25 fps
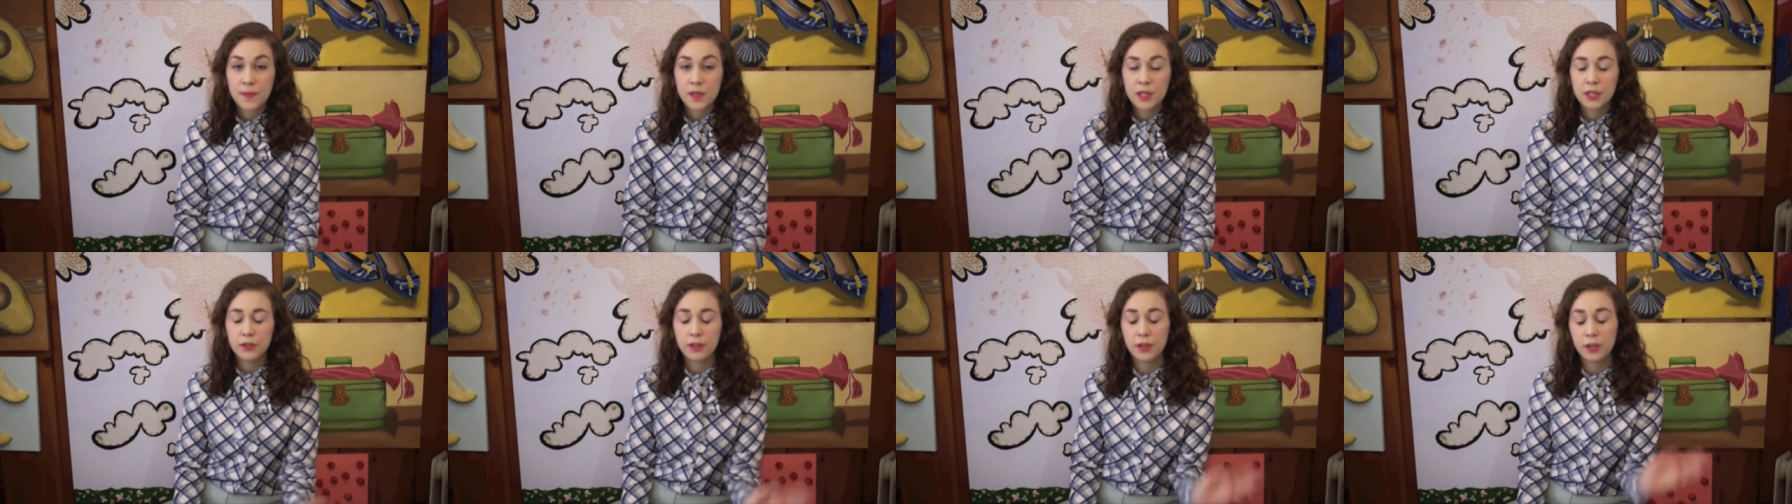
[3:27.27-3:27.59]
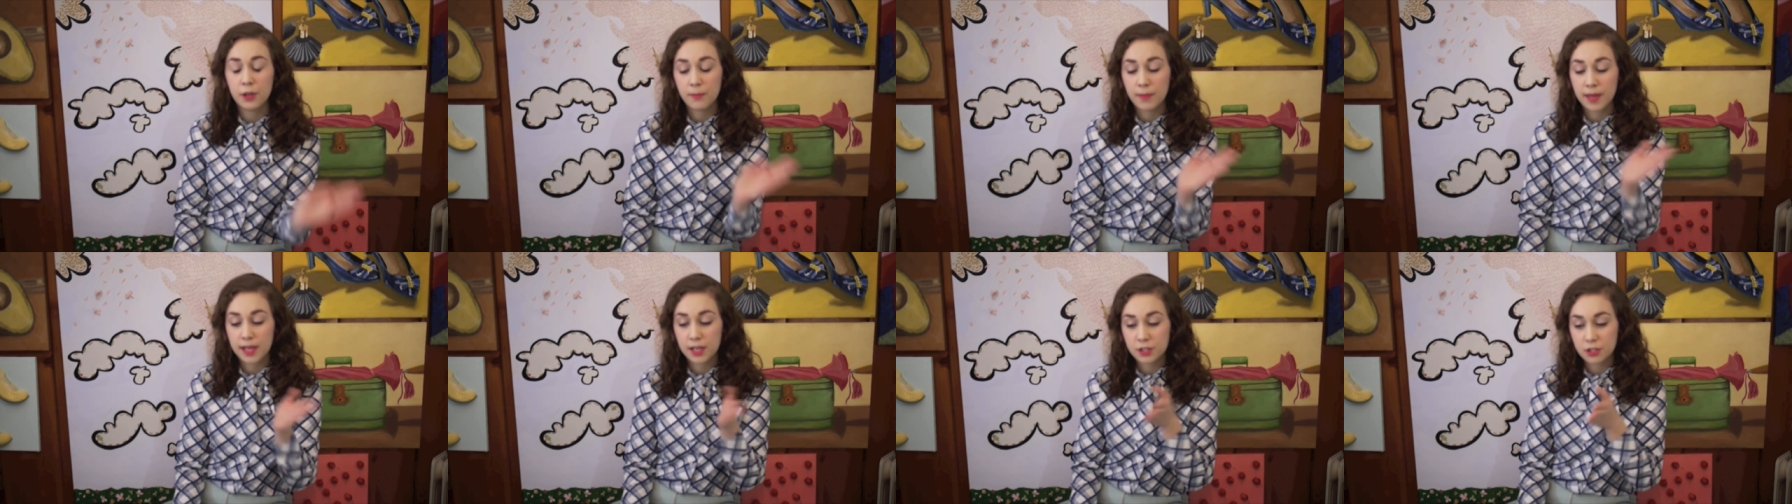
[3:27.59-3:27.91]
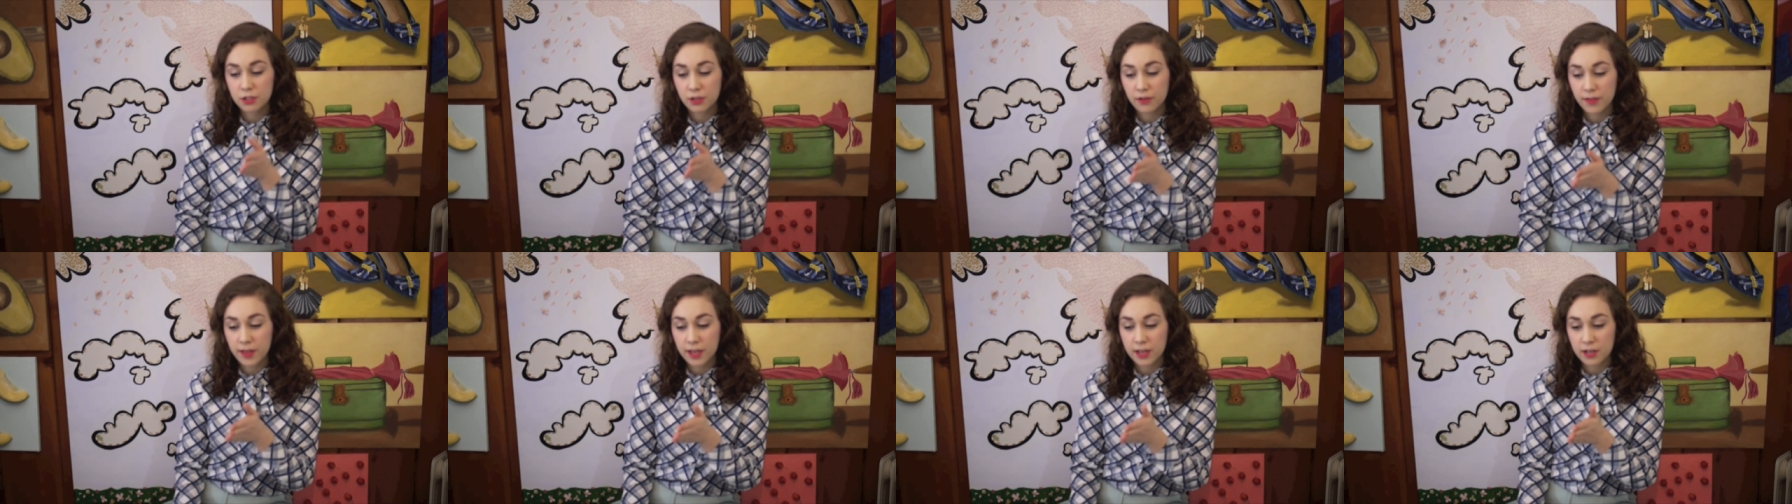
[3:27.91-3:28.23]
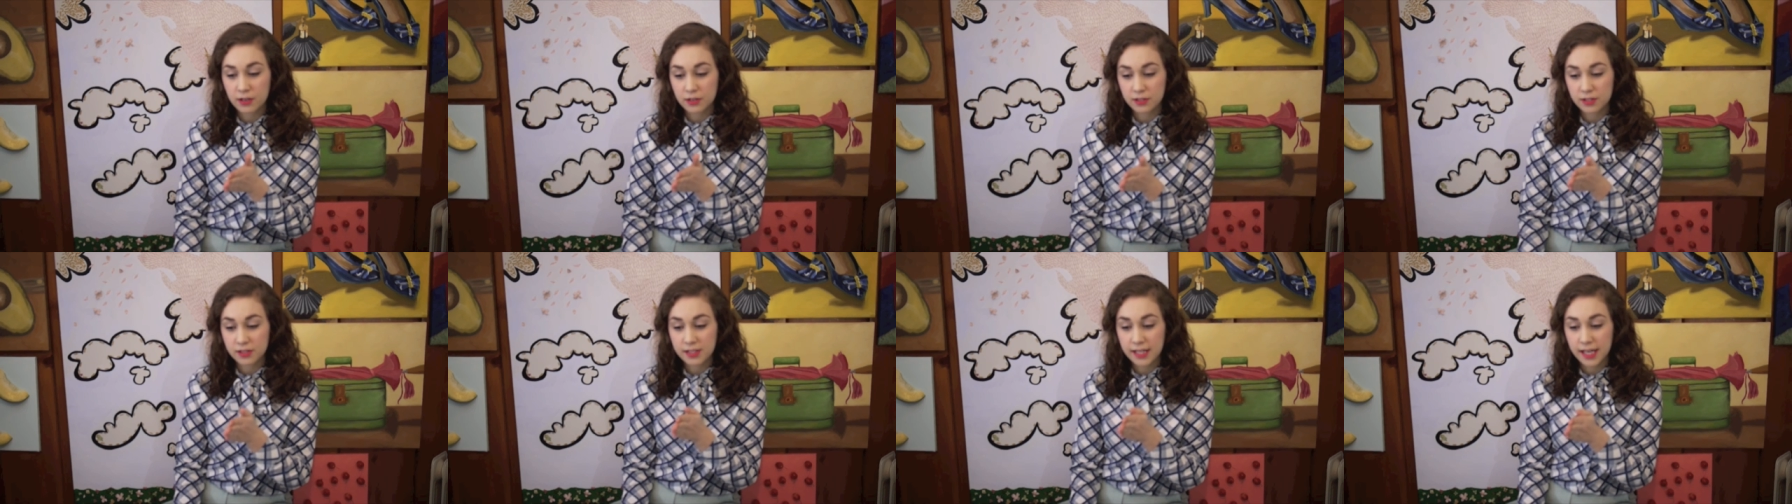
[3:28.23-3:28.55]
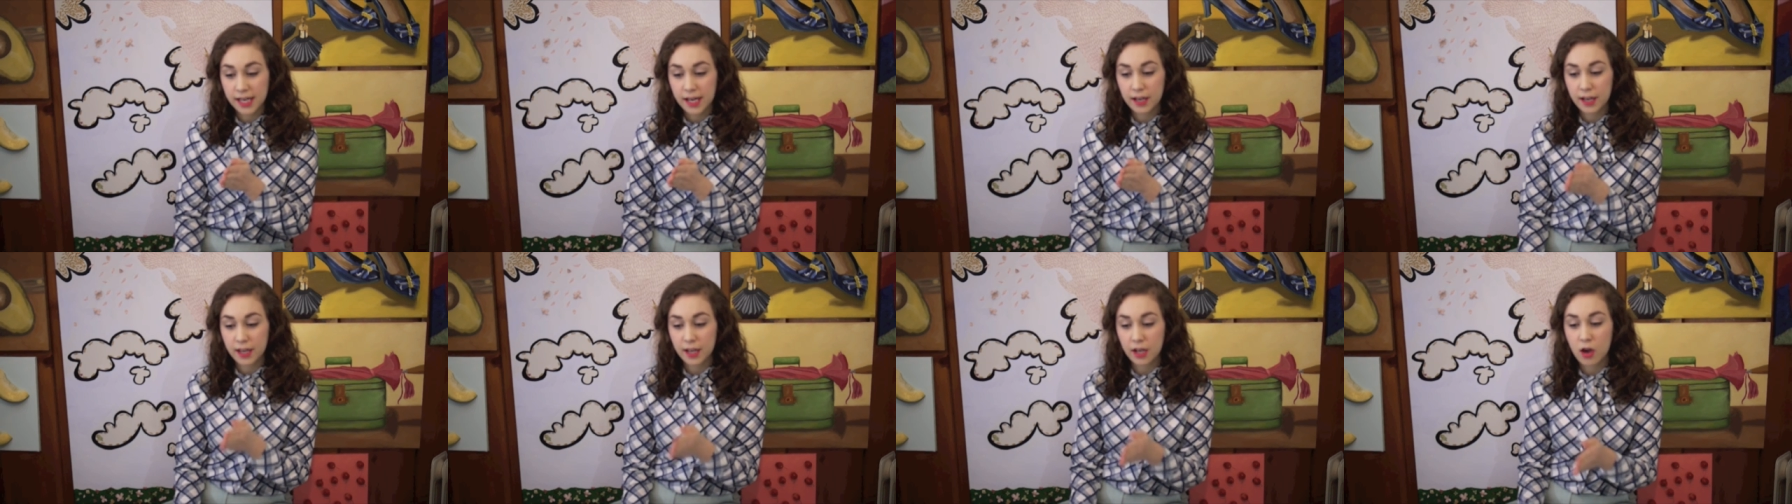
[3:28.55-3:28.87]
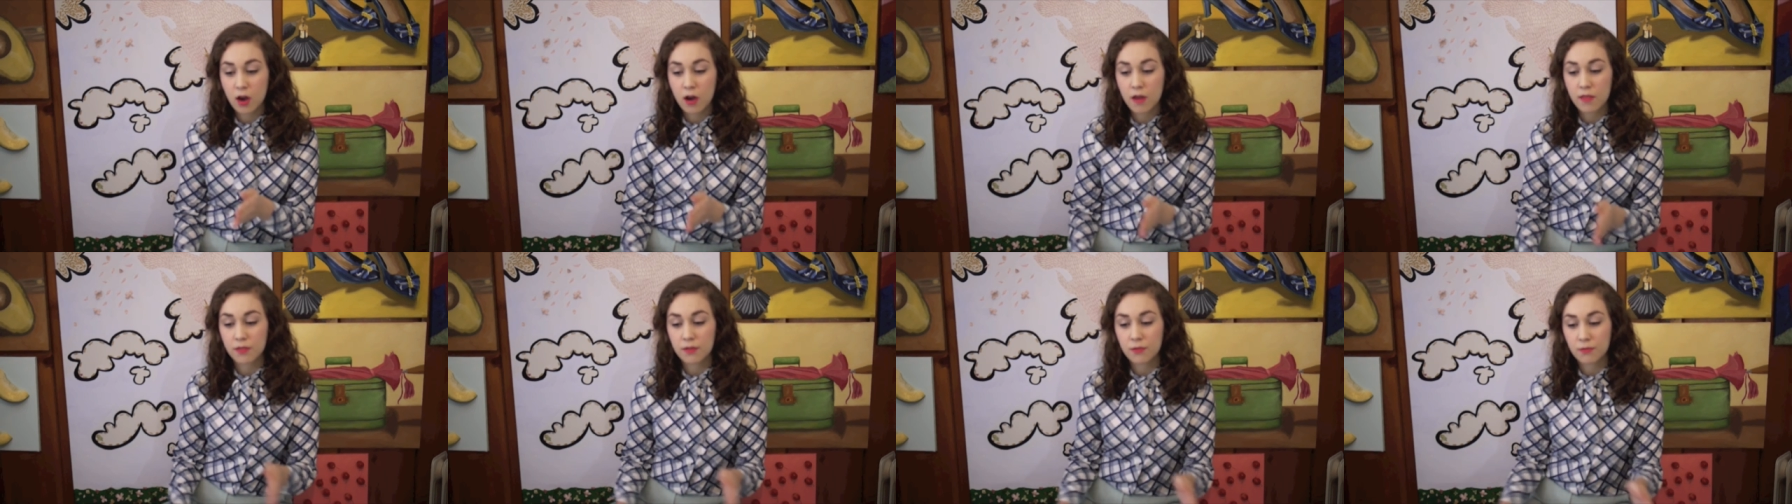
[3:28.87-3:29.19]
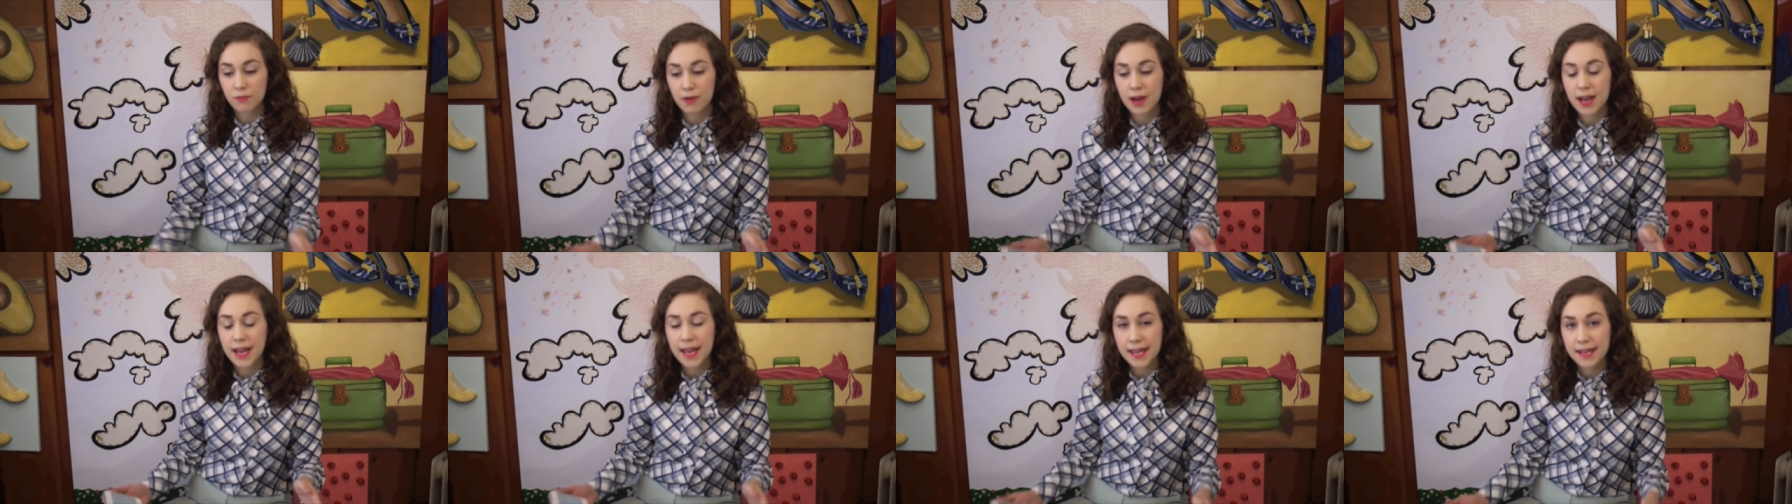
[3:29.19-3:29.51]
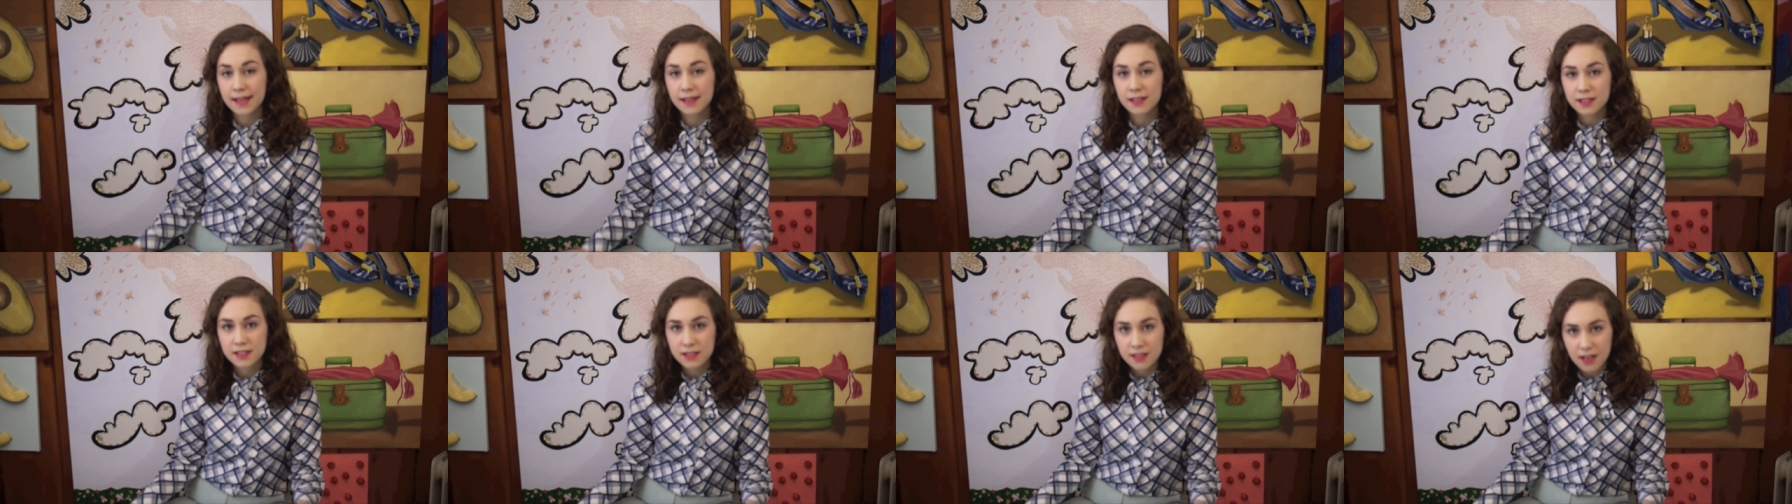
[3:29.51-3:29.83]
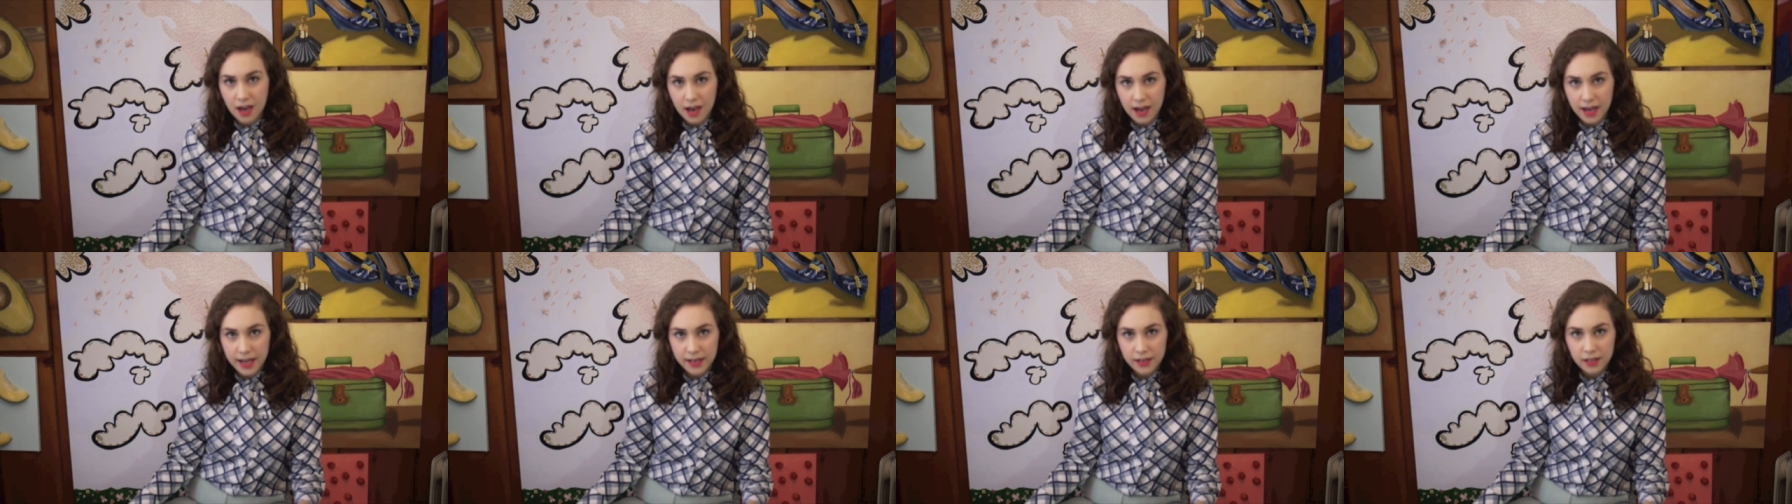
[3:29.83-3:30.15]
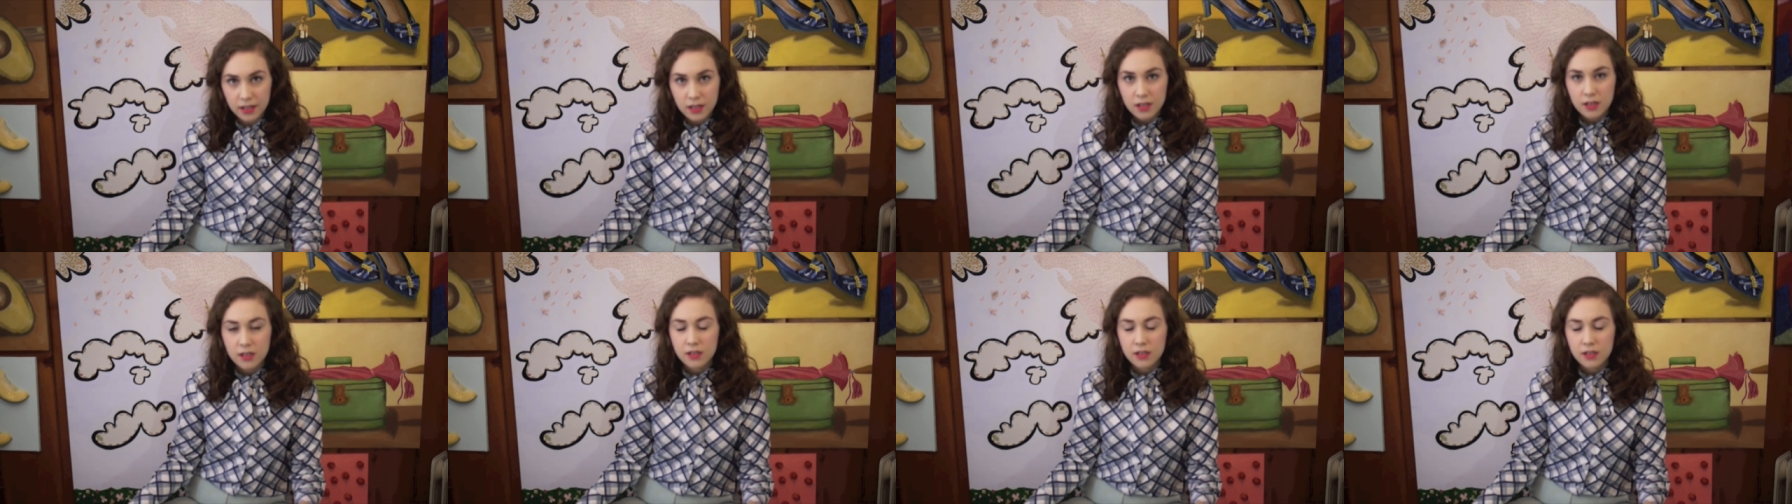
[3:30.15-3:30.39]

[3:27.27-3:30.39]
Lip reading: you need to make sure that you're standing on the right hand side